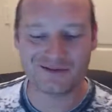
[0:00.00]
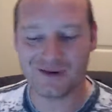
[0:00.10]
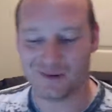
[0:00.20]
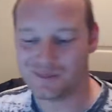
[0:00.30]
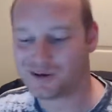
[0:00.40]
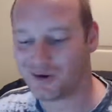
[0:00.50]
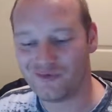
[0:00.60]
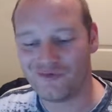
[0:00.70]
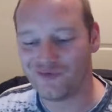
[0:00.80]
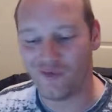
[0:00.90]
gonna go
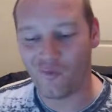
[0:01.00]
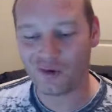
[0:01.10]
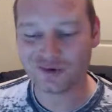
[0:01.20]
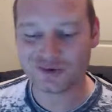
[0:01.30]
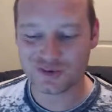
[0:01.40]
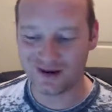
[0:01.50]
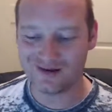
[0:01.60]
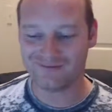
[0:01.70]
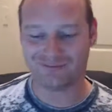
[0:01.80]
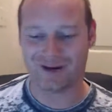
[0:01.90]
4 and
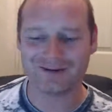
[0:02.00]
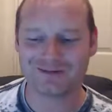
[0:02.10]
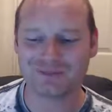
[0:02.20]
12, possibly.